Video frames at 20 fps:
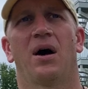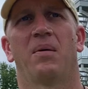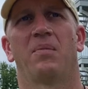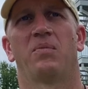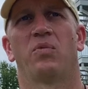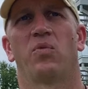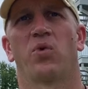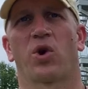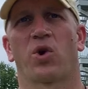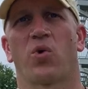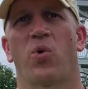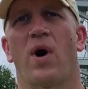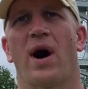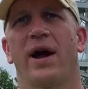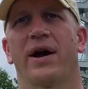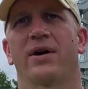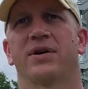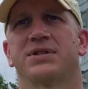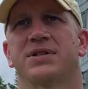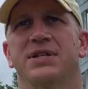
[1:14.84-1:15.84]

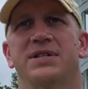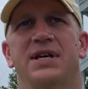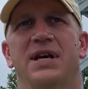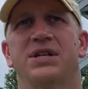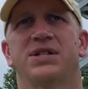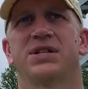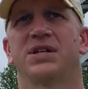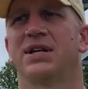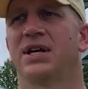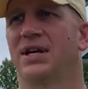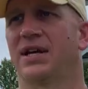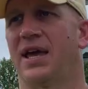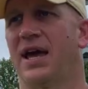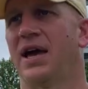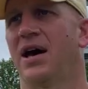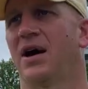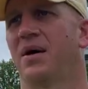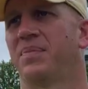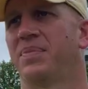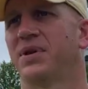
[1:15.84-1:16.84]
requires attention in
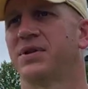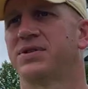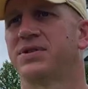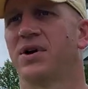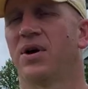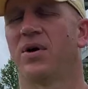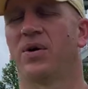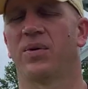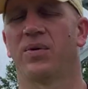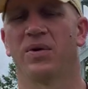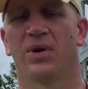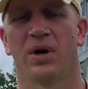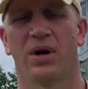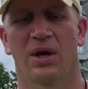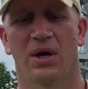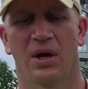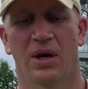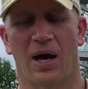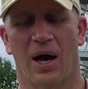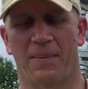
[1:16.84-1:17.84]
camp. And so
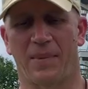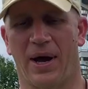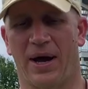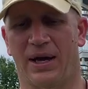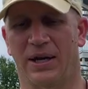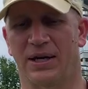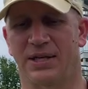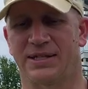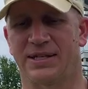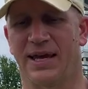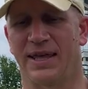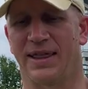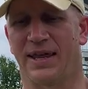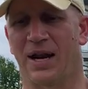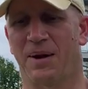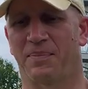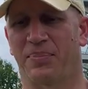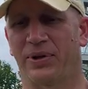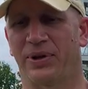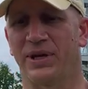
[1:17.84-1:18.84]
I'm not going to say that
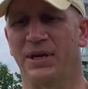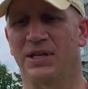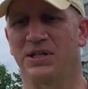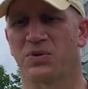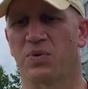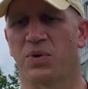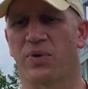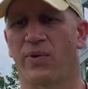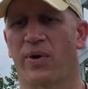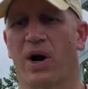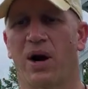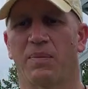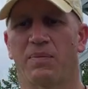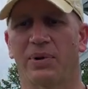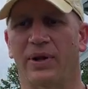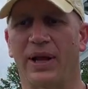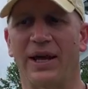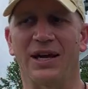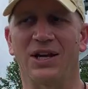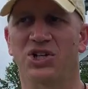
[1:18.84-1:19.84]
I'm pleased with where our
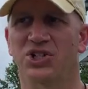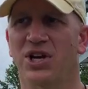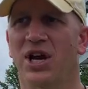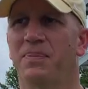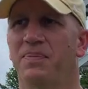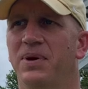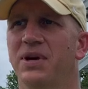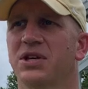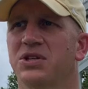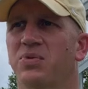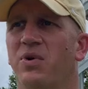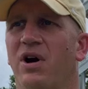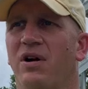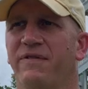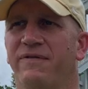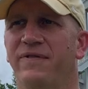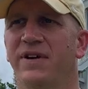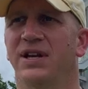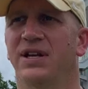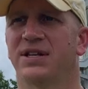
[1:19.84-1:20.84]
playing shape is, where our
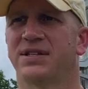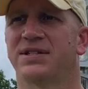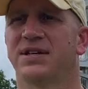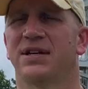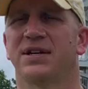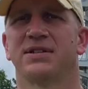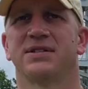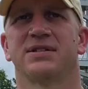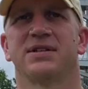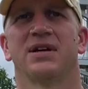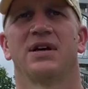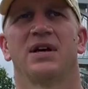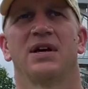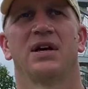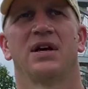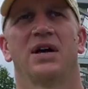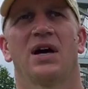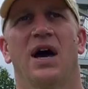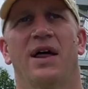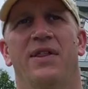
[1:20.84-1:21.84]
fitness is.
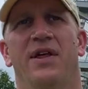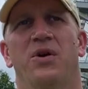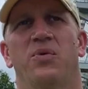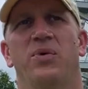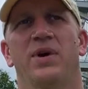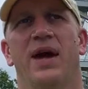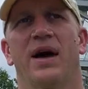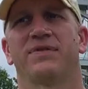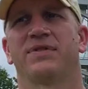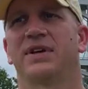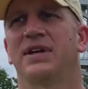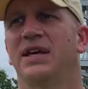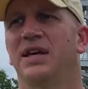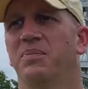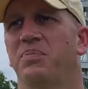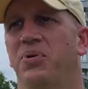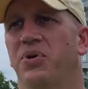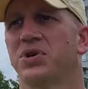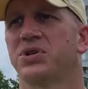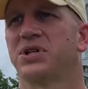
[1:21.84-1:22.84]
I think we have to
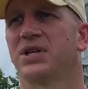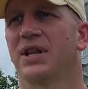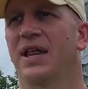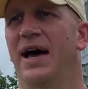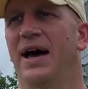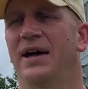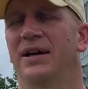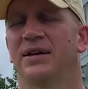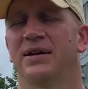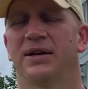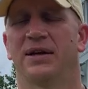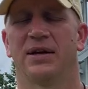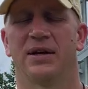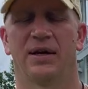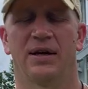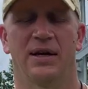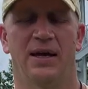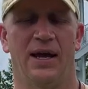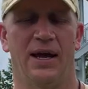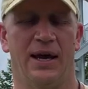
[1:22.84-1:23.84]
keep pushing that,
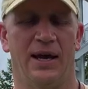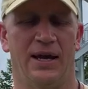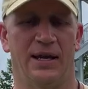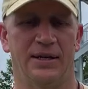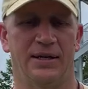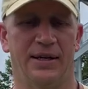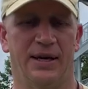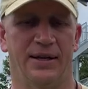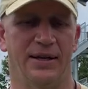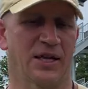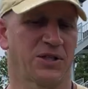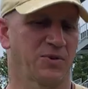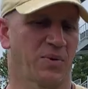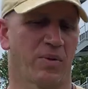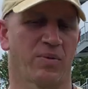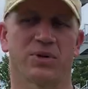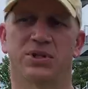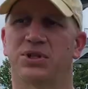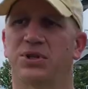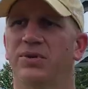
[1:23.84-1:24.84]
and that's
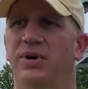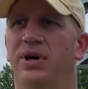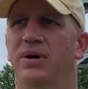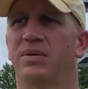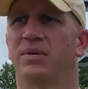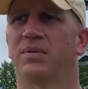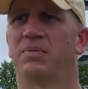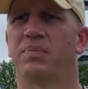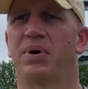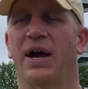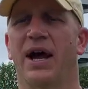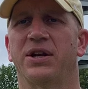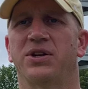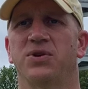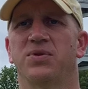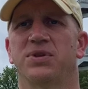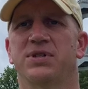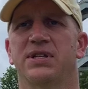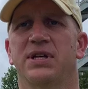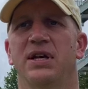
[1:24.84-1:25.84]
what we're doing. But I
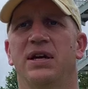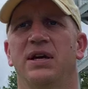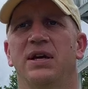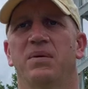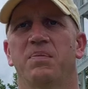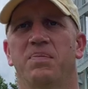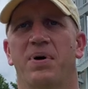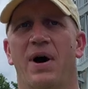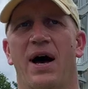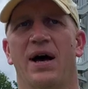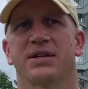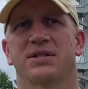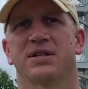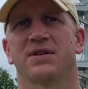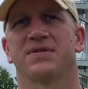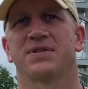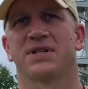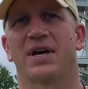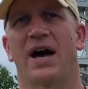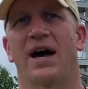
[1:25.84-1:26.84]
do see
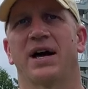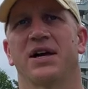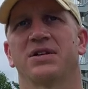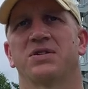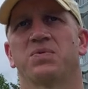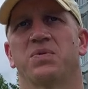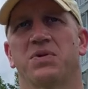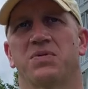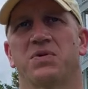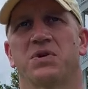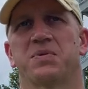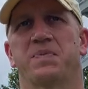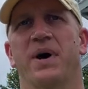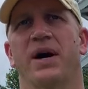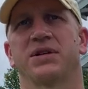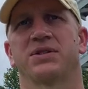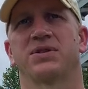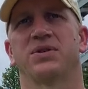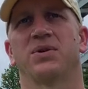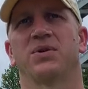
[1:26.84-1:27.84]
positive signs with
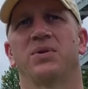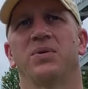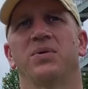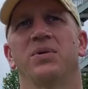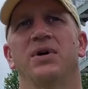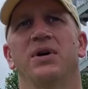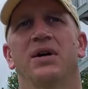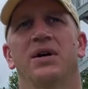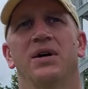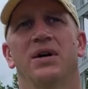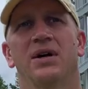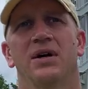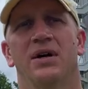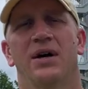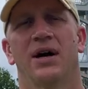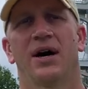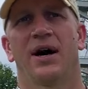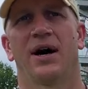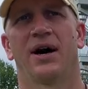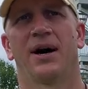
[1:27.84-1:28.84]
respect
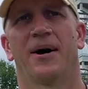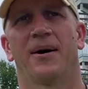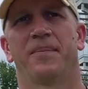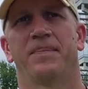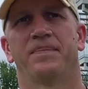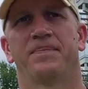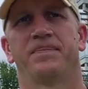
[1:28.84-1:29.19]
to